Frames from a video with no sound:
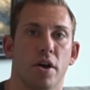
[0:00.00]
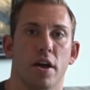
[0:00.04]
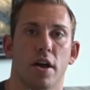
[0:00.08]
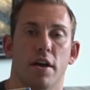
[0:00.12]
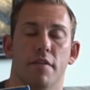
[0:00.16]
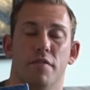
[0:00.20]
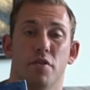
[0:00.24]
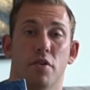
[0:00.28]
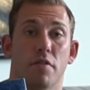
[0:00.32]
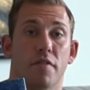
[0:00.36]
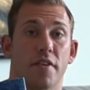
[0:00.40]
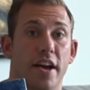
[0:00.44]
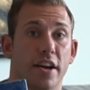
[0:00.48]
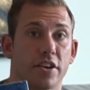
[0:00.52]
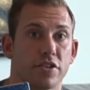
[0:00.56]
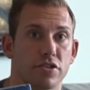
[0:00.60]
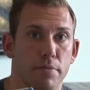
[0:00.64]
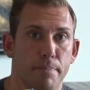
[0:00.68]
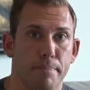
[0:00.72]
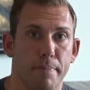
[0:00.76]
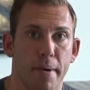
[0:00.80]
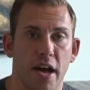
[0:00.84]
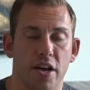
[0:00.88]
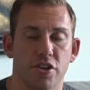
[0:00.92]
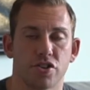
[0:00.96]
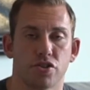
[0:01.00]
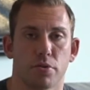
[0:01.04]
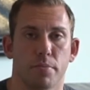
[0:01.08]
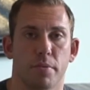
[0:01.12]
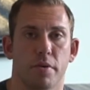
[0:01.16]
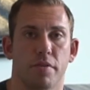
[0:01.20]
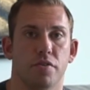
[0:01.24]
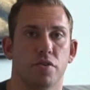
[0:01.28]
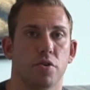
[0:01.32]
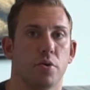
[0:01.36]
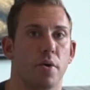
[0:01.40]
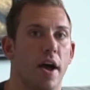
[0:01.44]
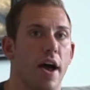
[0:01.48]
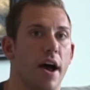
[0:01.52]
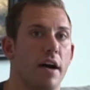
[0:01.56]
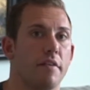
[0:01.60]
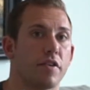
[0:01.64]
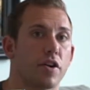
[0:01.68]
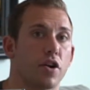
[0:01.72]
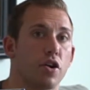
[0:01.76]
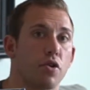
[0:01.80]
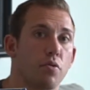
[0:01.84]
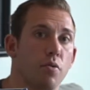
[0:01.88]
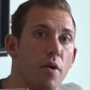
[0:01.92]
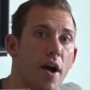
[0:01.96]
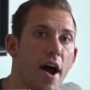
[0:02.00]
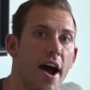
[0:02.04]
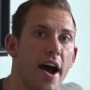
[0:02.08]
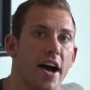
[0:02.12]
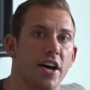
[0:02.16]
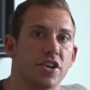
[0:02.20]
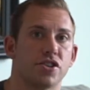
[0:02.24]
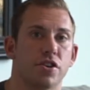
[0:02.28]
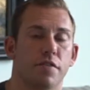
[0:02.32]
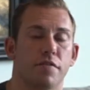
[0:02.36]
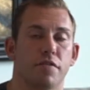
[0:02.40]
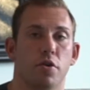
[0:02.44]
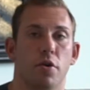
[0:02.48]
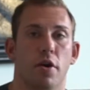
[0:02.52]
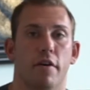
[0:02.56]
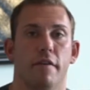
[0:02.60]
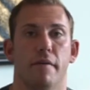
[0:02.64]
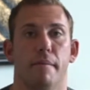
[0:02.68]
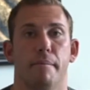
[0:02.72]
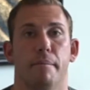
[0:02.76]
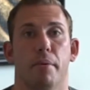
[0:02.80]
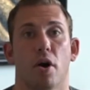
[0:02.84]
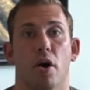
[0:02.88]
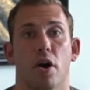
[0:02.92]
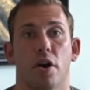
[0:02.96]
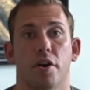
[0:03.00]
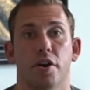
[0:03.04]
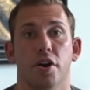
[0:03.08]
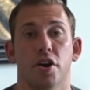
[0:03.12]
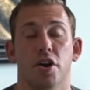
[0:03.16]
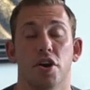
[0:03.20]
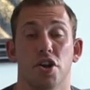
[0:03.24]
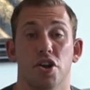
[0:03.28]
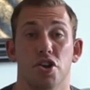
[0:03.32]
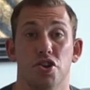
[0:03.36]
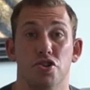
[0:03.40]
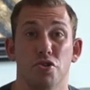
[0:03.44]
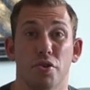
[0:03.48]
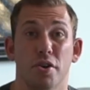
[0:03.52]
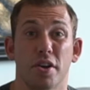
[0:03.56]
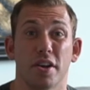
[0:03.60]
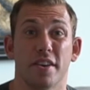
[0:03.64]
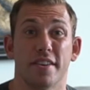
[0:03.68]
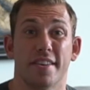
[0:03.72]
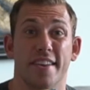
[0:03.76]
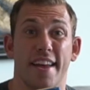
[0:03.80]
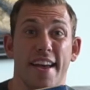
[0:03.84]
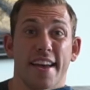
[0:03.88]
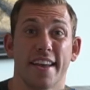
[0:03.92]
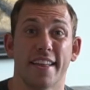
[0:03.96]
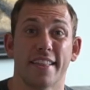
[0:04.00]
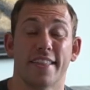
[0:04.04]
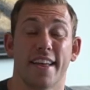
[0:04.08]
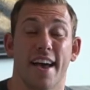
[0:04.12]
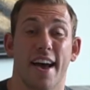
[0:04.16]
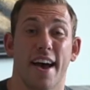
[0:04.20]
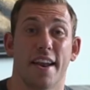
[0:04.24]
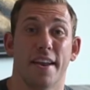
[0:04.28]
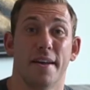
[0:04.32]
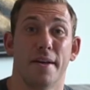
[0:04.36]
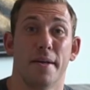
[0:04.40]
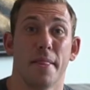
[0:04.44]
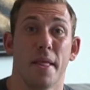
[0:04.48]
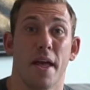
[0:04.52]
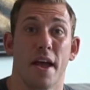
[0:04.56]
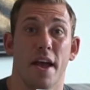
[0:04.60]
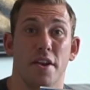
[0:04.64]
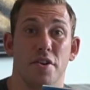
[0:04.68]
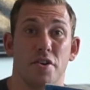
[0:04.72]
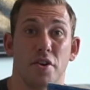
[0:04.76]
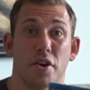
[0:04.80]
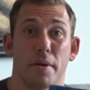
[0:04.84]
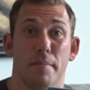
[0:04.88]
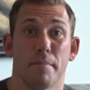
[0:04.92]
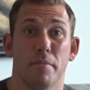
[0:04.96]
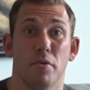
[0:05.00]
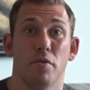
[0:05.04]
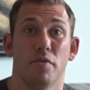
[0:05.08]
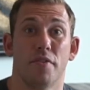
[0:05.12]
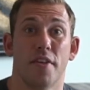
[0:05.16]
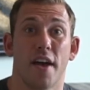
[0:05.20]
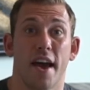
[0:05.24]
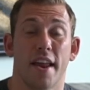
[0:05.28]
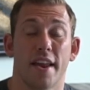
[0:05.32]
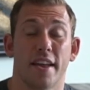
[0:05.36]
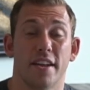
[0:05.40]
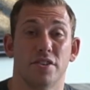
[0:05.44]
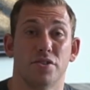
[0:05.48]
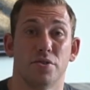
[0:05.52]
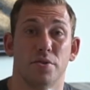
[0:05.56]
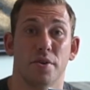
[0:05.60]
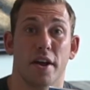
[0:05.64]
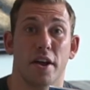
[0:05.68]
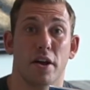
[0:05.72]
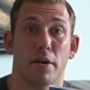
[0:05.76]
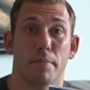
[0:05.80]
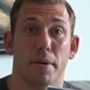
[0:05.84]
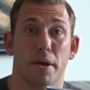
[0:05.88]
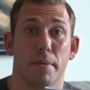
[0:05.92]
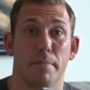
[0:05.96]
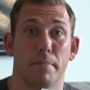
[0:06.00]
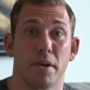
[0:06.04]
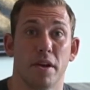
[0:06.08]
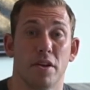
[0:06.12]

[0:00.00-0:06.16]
If you have an extra bedroom, if you have a garage, if you have a barn, you can take that and you can move that into an Airbnb.